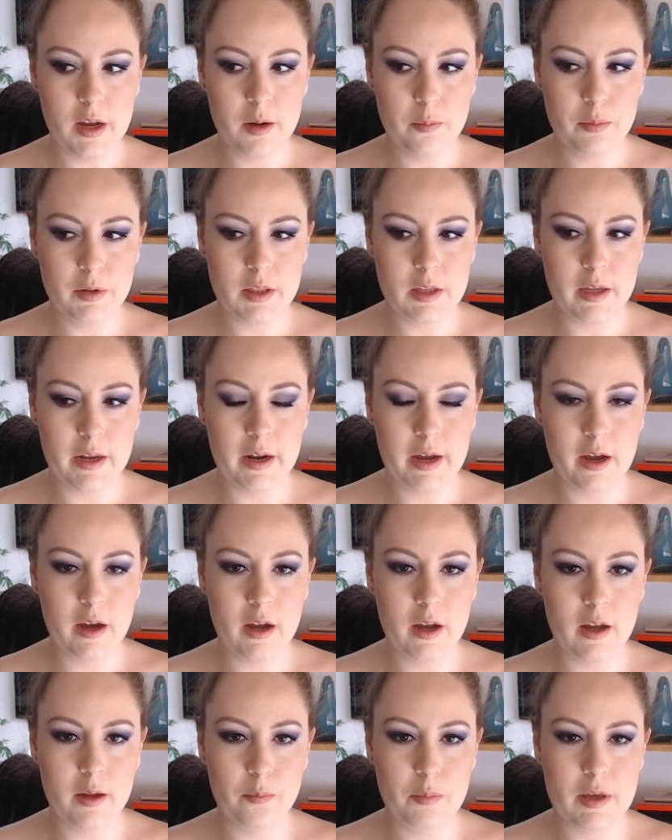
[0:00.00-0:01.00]
but then
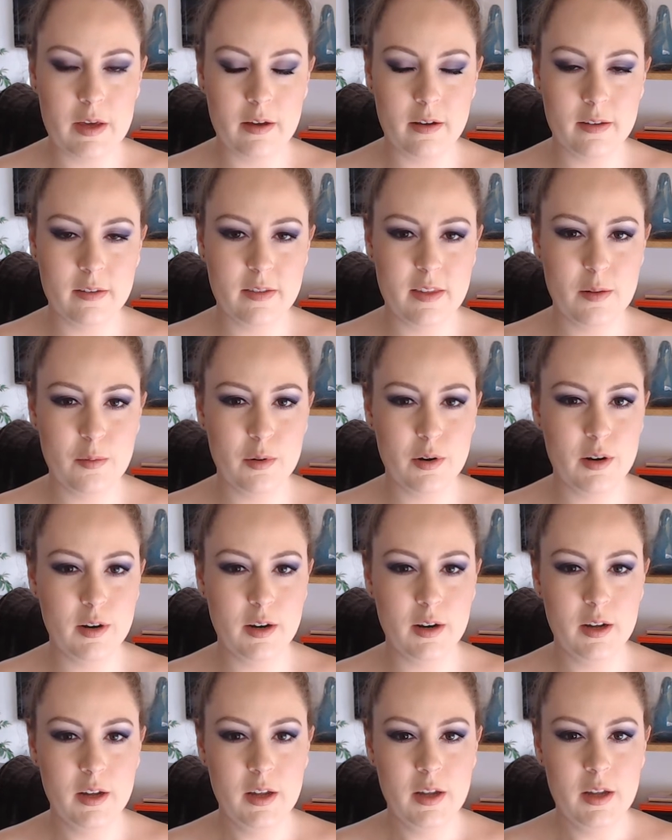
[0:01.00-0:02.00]
because they
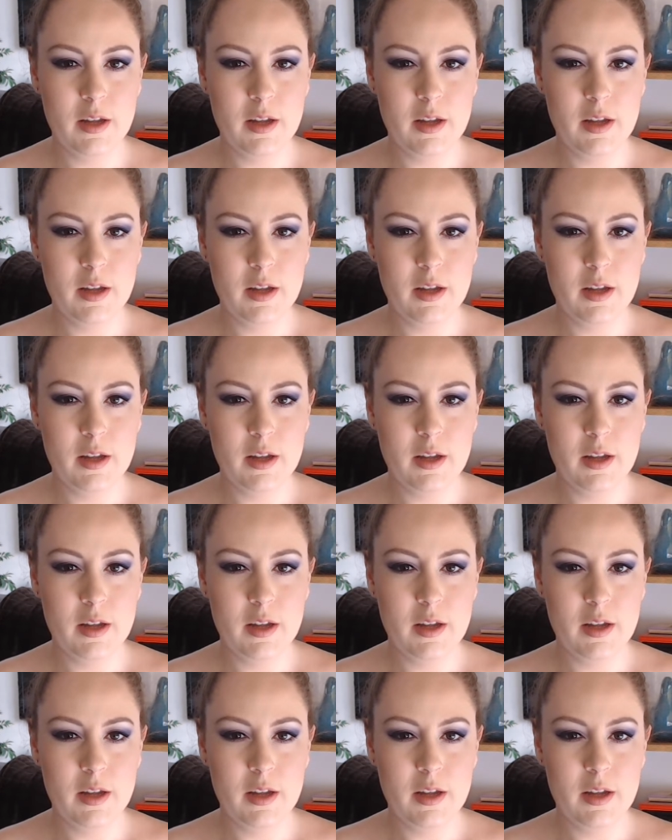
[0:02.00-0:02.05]
were